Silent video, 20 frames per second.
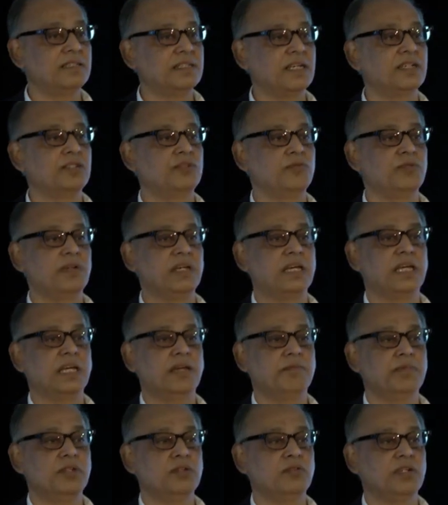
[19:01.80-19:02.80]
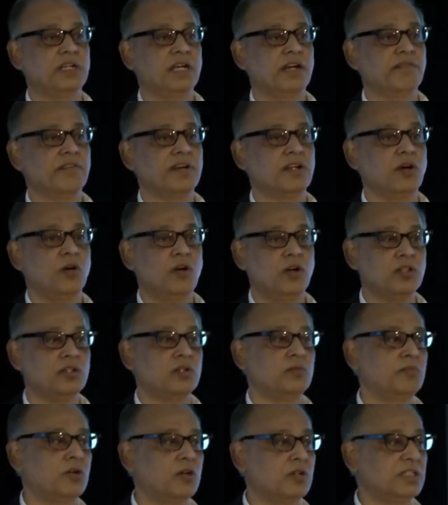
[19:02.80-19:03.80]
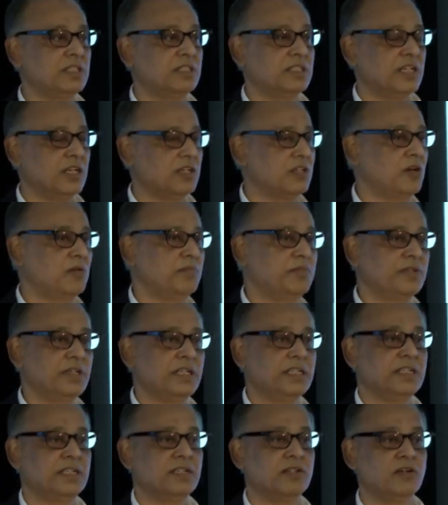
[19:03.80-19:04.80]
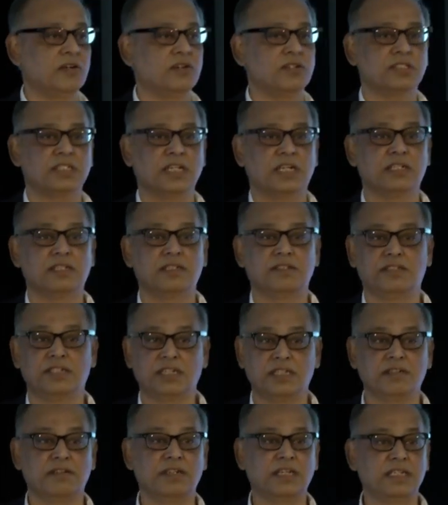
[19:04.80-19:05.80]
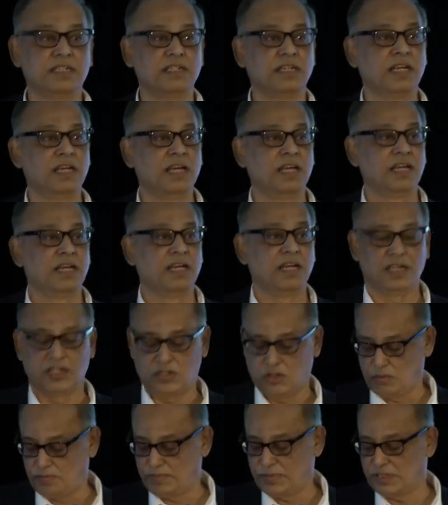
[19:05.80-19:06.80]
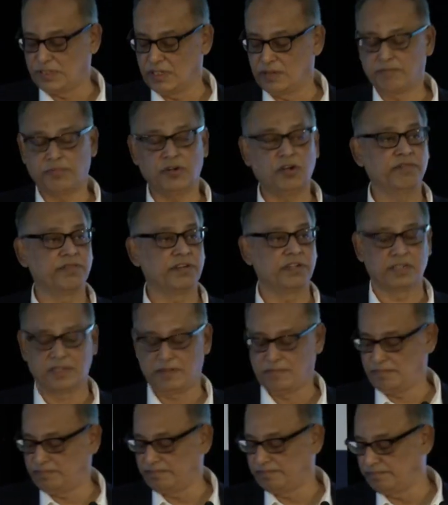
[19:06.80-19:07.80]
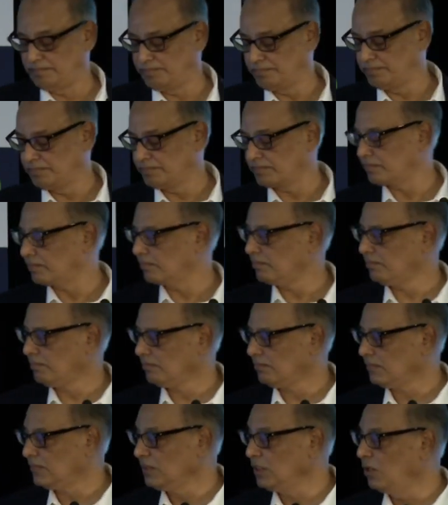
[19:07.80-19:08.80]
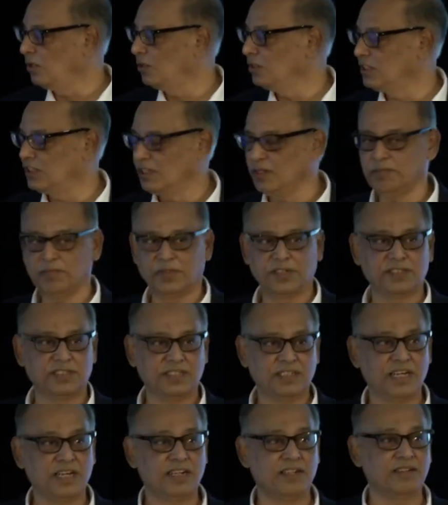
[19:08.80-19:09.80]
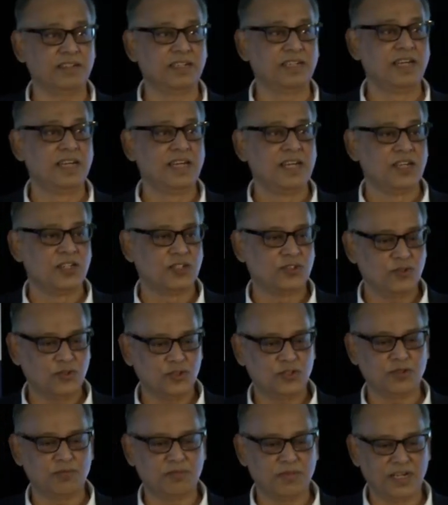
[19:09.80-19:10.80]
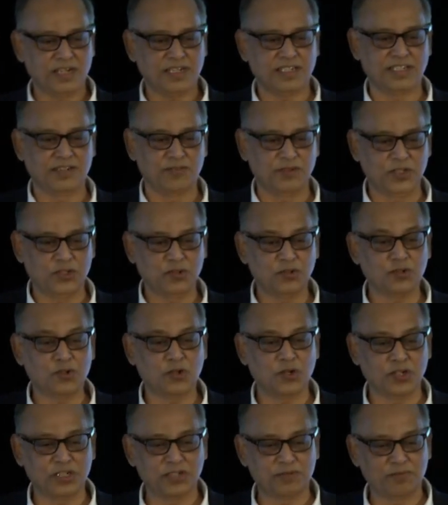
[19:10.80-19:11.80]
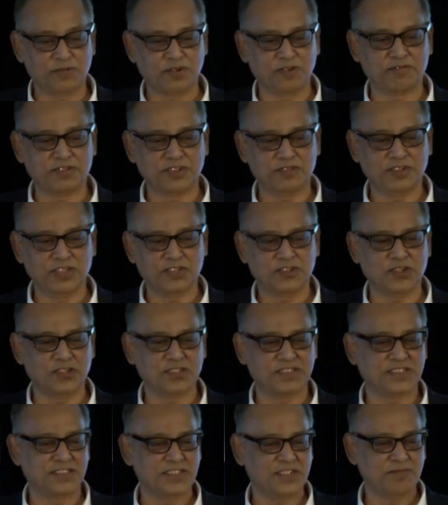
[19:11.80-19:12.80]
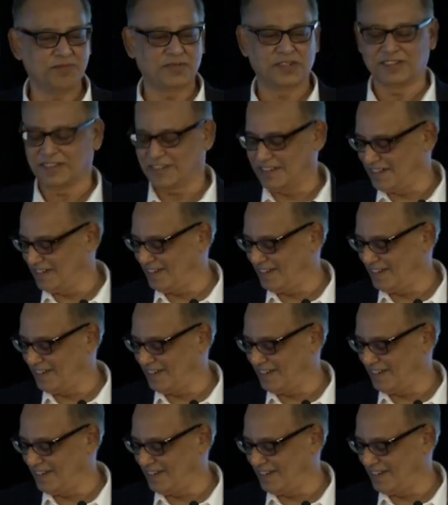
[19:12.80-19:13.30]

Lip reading: that you were able to cover all commodity and operating cost and generate a 2% profit or surplus. In our social marketing, we don't call it profit, we call it surplus.